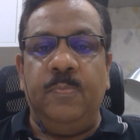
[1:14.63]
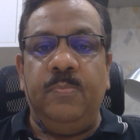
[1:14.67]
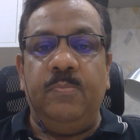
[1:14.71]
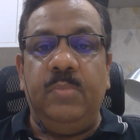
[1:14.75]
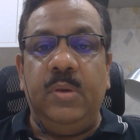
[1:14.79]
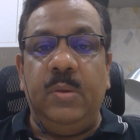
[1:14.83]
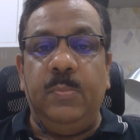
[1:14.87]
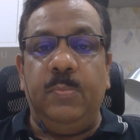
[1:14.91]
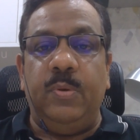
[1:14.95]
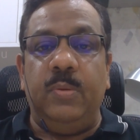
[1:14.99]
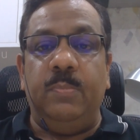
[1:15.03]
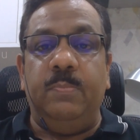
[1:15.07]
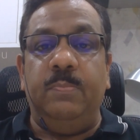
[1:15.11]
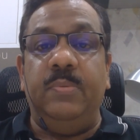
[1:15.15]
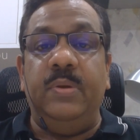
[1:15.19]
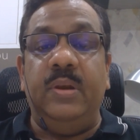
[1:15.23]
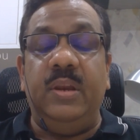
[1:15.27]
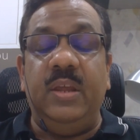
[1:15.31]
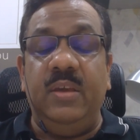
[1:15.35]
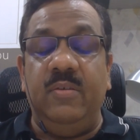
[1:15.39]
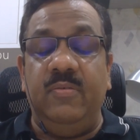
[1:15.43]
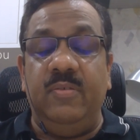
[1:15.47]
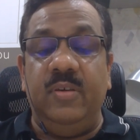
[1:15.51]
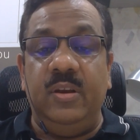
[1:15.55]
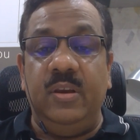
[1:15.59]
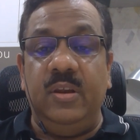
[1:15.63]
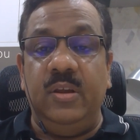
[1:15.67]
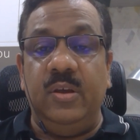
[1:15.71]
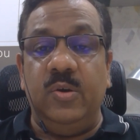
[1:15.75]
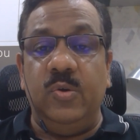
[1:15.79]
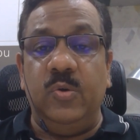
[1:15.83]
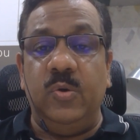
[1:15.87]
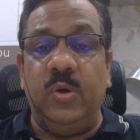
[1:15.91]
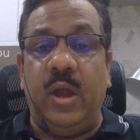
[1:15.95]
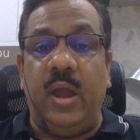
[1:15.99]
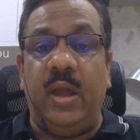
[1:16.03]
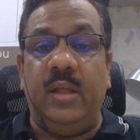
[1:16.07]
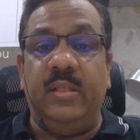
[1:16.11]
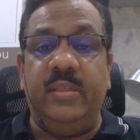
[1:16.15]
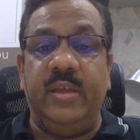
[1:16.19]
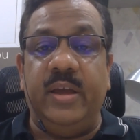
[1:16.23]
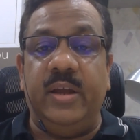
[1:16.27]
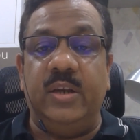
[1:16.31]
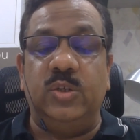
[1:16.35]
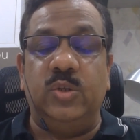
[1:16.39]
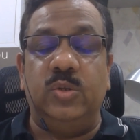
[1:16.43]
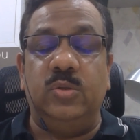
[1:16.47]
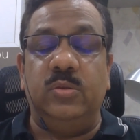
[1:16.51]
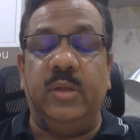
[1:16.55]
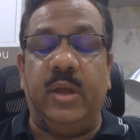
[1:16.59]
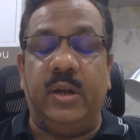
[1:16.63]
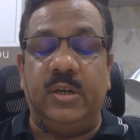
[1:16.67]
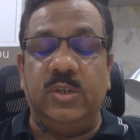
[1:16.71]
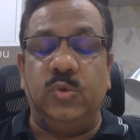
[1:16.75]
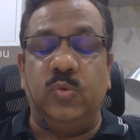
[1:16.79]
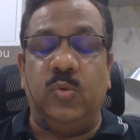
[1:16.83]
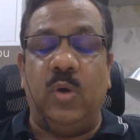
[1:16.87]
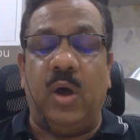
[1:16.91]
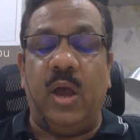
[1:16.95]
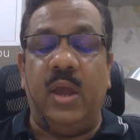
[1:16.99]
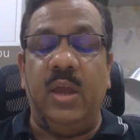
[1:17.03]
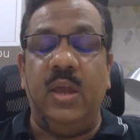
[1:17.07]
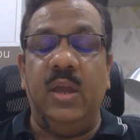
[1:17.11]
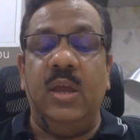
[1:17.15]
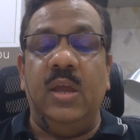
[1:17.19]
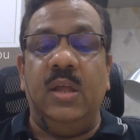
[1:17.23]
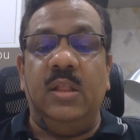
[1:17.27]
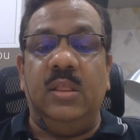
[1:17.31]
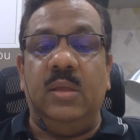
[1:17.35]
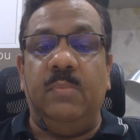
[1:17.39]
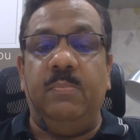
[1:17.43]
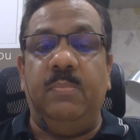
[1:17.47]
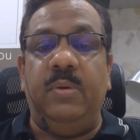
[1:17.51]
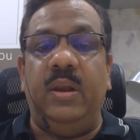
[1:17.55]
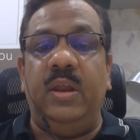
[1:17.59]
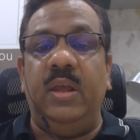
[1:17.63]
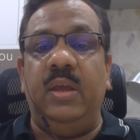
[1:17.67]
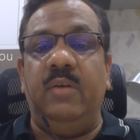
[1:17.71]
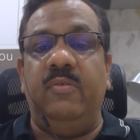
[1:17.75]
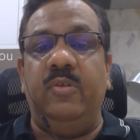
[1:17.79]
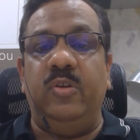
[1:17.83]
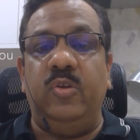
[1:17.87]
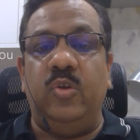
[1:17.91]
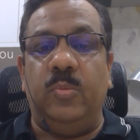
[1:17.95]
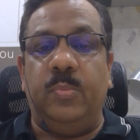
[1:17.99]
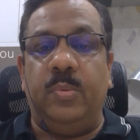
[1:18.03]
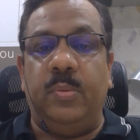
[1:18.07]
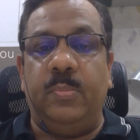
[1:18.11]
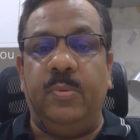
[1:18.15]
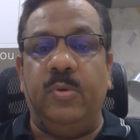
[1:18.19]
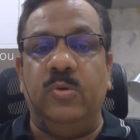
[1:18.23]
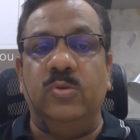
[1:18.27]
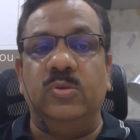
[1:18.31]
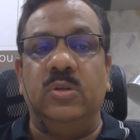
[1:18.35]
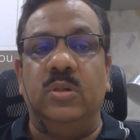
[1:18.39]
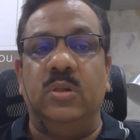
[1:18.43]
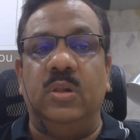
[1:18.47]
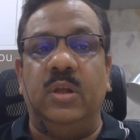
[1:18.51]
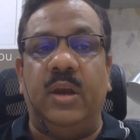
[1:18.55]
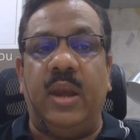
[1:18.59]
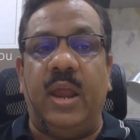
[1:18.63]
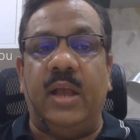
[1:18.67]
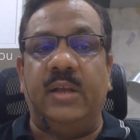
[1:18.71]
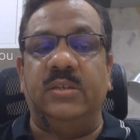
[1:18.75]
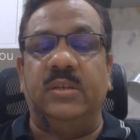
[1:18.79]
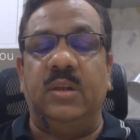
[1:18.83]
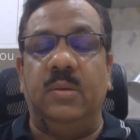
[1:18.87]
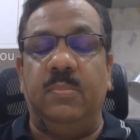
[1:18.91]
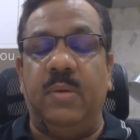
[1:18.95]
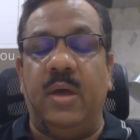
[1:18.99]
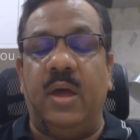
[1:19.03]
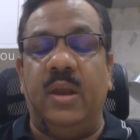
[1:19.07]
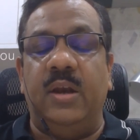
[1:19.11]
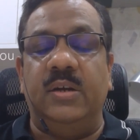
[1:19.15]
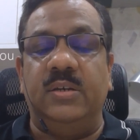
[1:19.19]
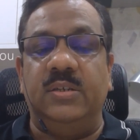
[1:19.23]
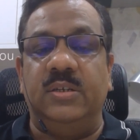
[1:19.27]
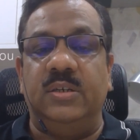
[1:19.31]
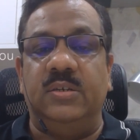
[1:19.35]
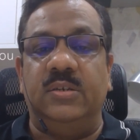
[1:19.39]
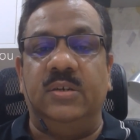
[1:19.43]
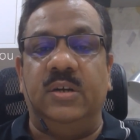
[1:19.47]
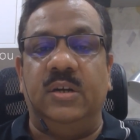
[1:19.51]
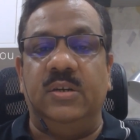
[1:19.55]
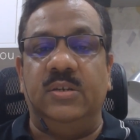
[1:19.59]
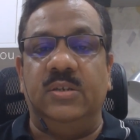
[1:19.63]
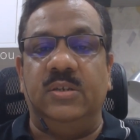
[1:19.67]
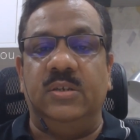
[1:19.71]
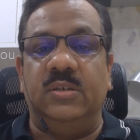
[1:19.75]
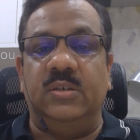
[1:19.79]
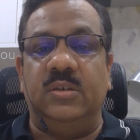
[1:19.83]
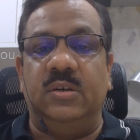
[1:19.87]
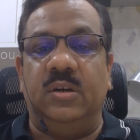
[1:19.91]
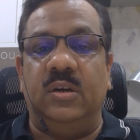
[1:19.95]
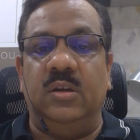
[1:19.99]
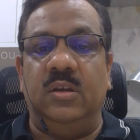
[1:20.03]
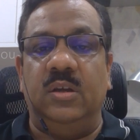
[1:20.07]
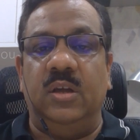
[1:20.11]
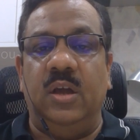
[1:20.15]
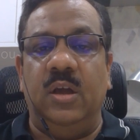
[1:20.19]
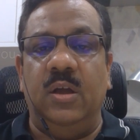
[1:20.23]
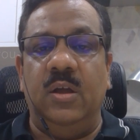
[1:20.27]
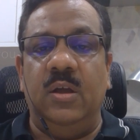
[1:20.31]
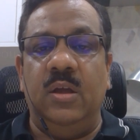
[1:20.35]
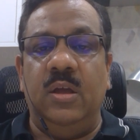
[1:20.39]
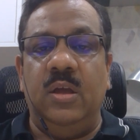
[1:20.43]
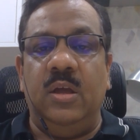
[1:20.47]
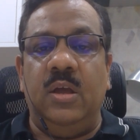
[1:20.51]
People believe in you, and that's why they believe in your proposal and action plan, etc., etc. Yeah.